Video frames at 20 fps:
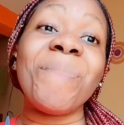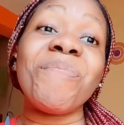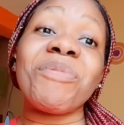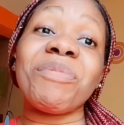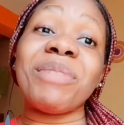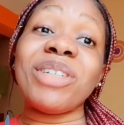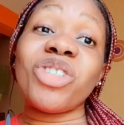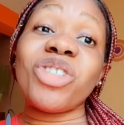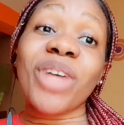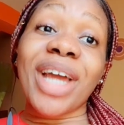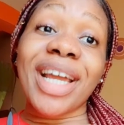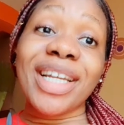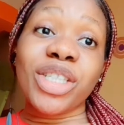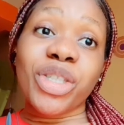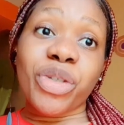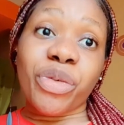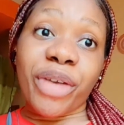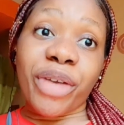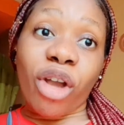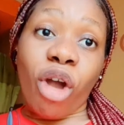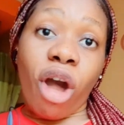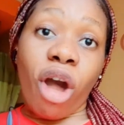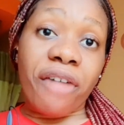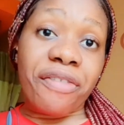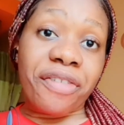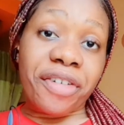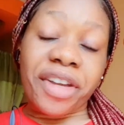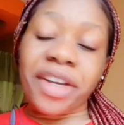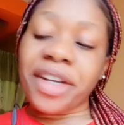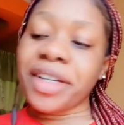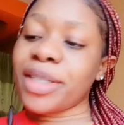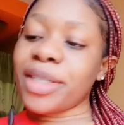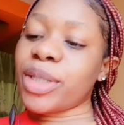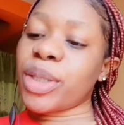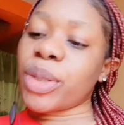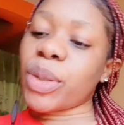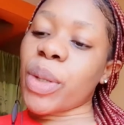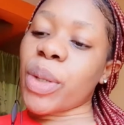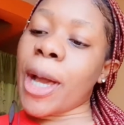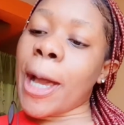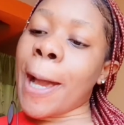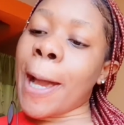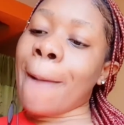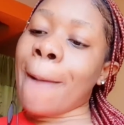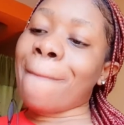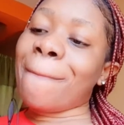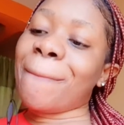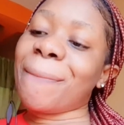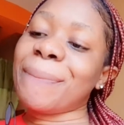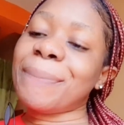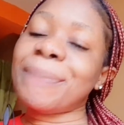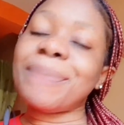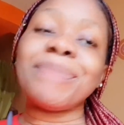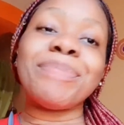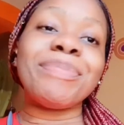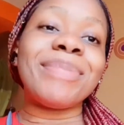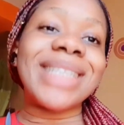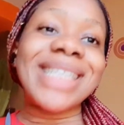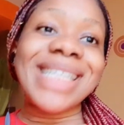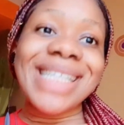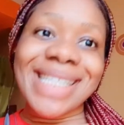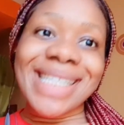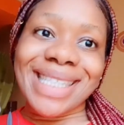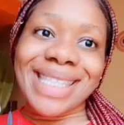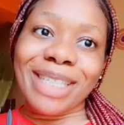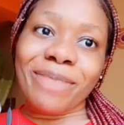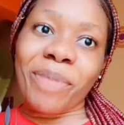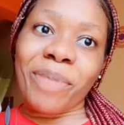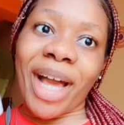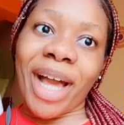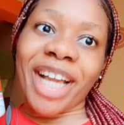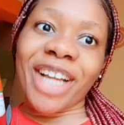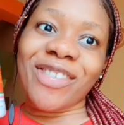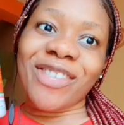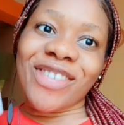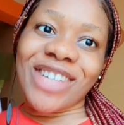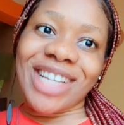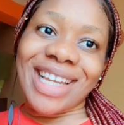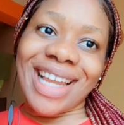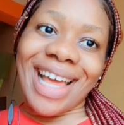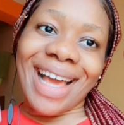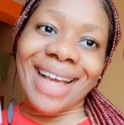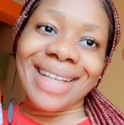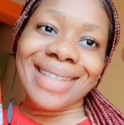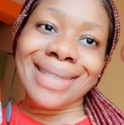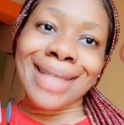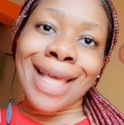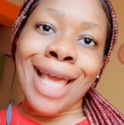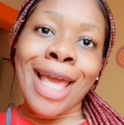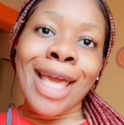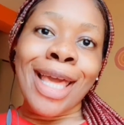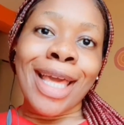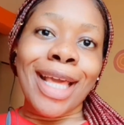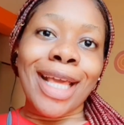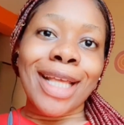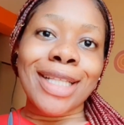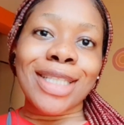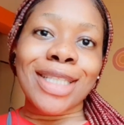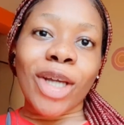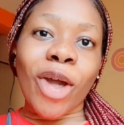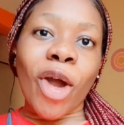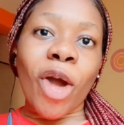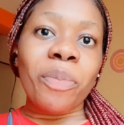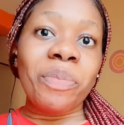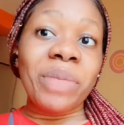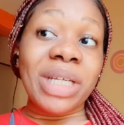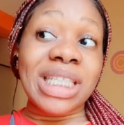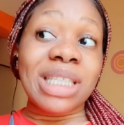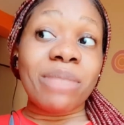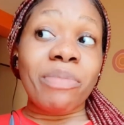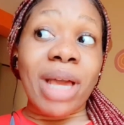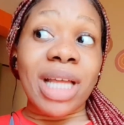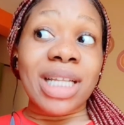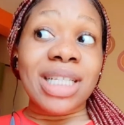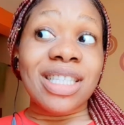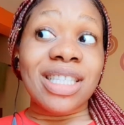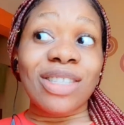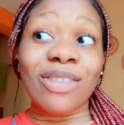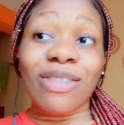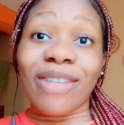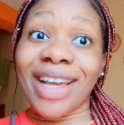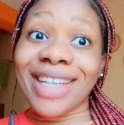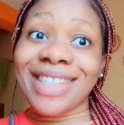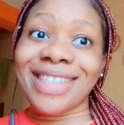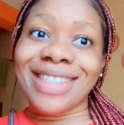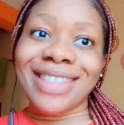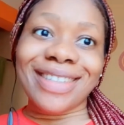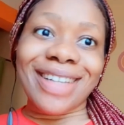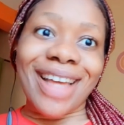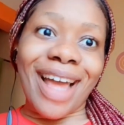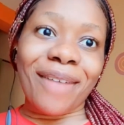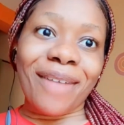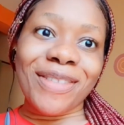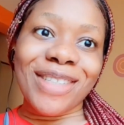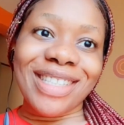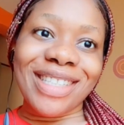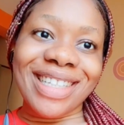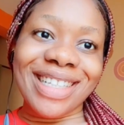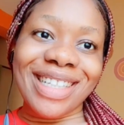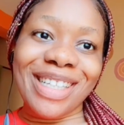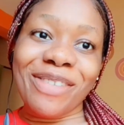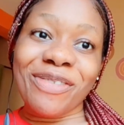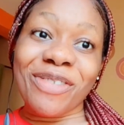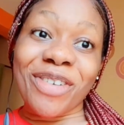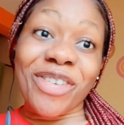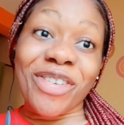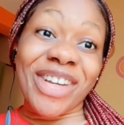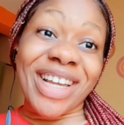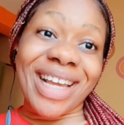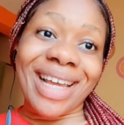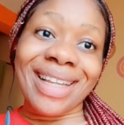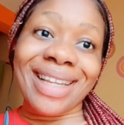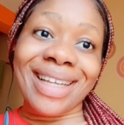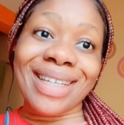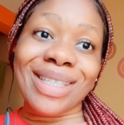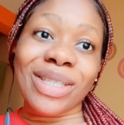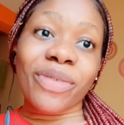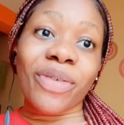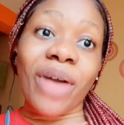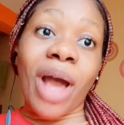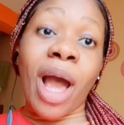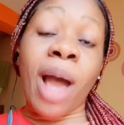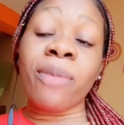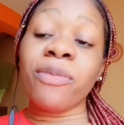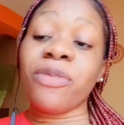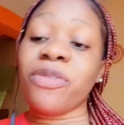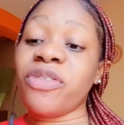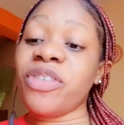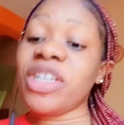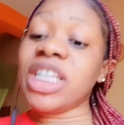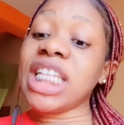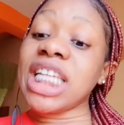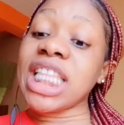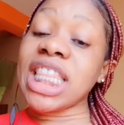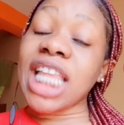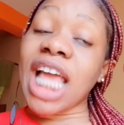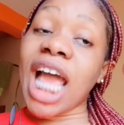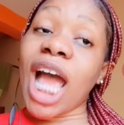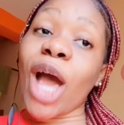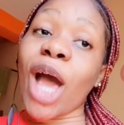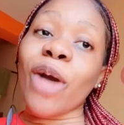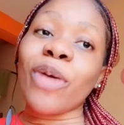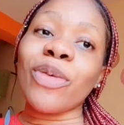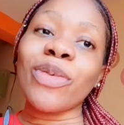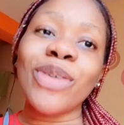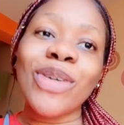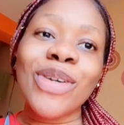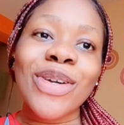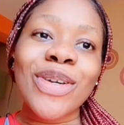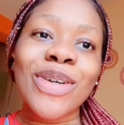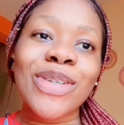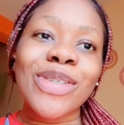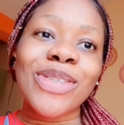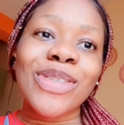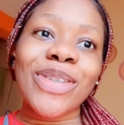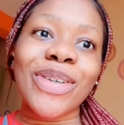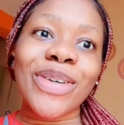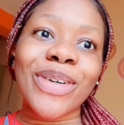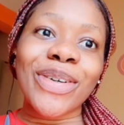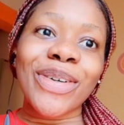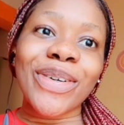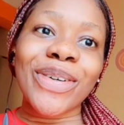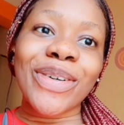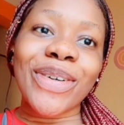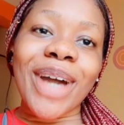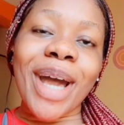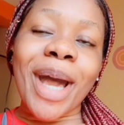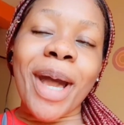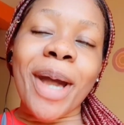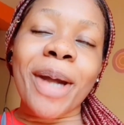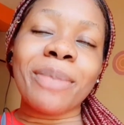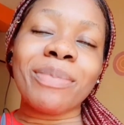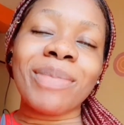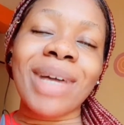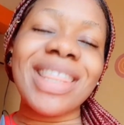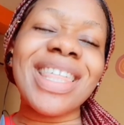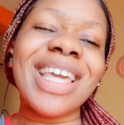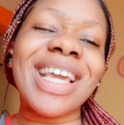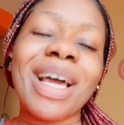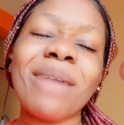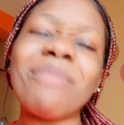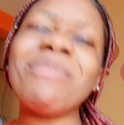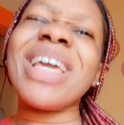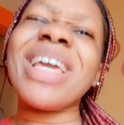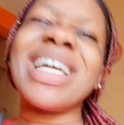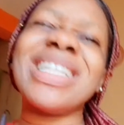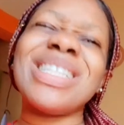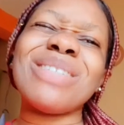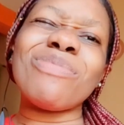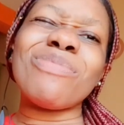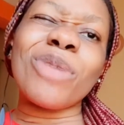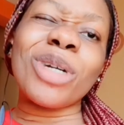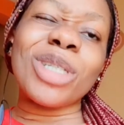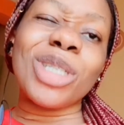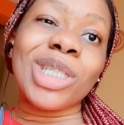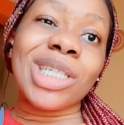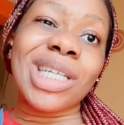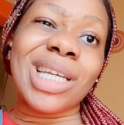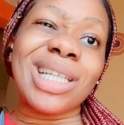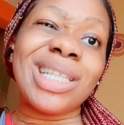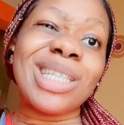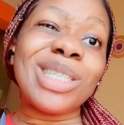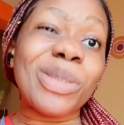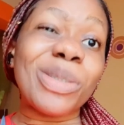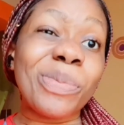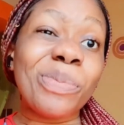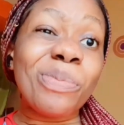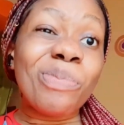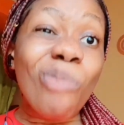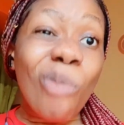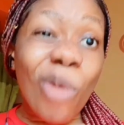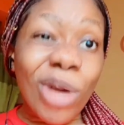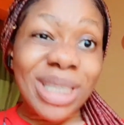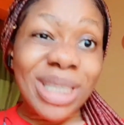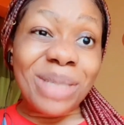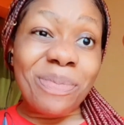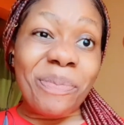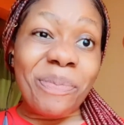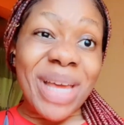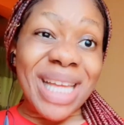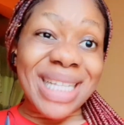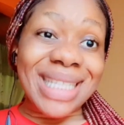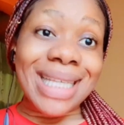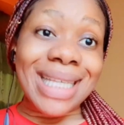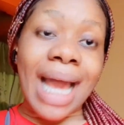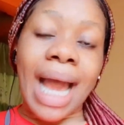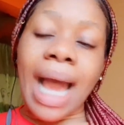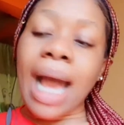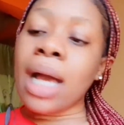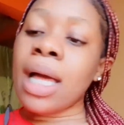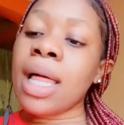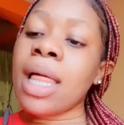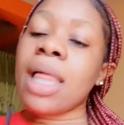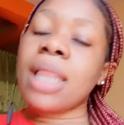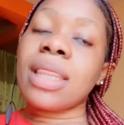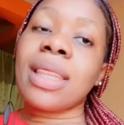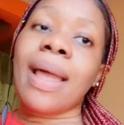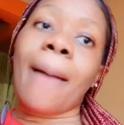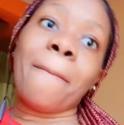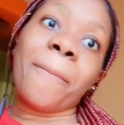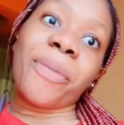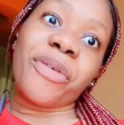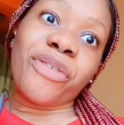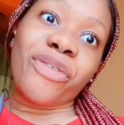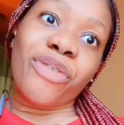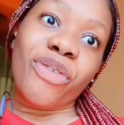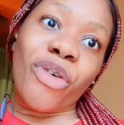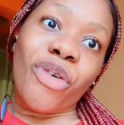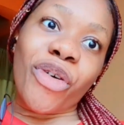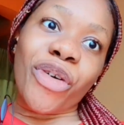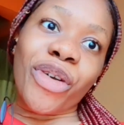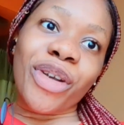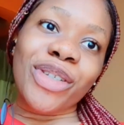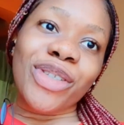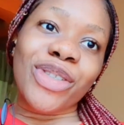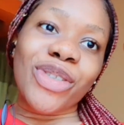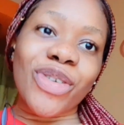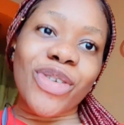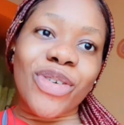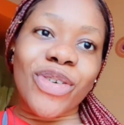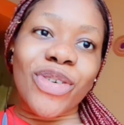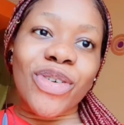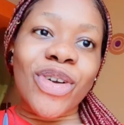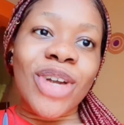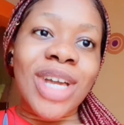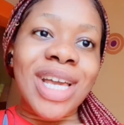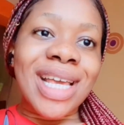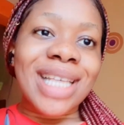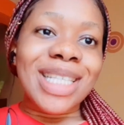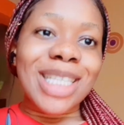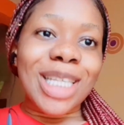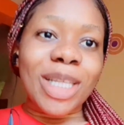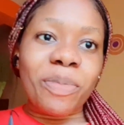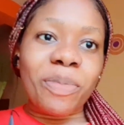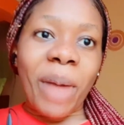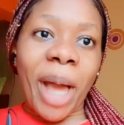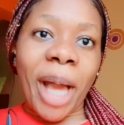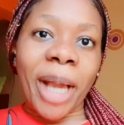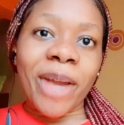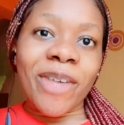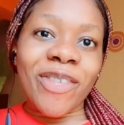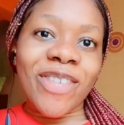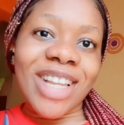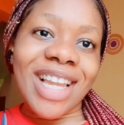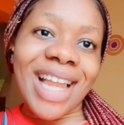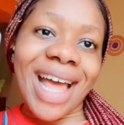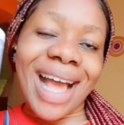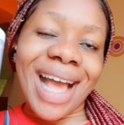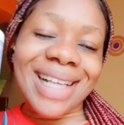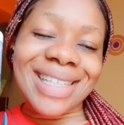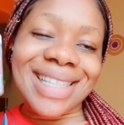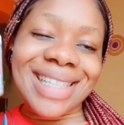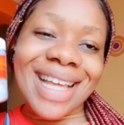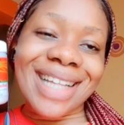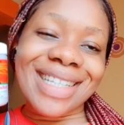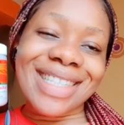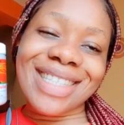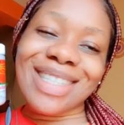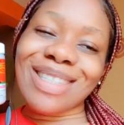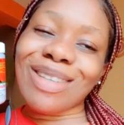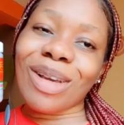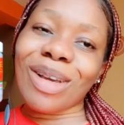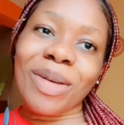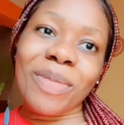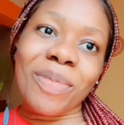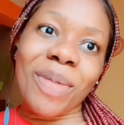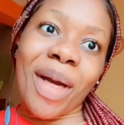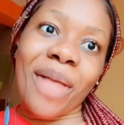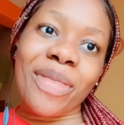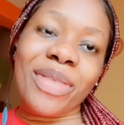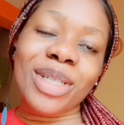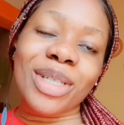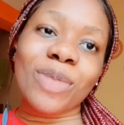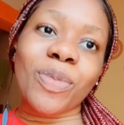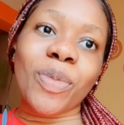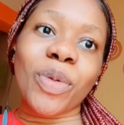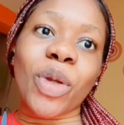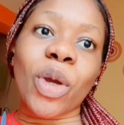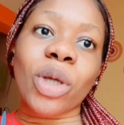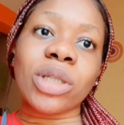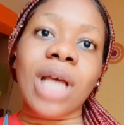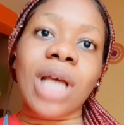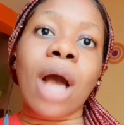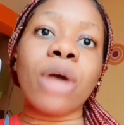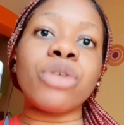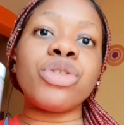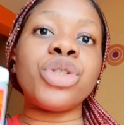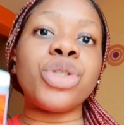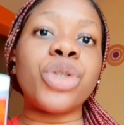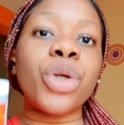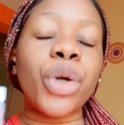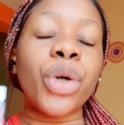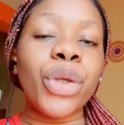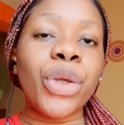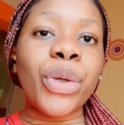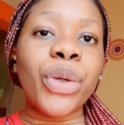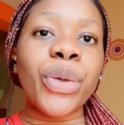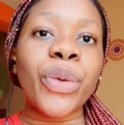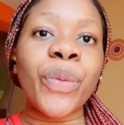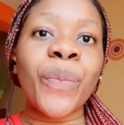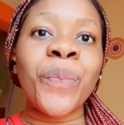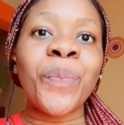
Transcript: been trying to recover, so please sit back and relax. It's a commitment, so I still have to deliver regardless of how I'm feeling now. So I think I'm getting a little much better than before, so sit back and relax. Let's talk about this product. I'll show you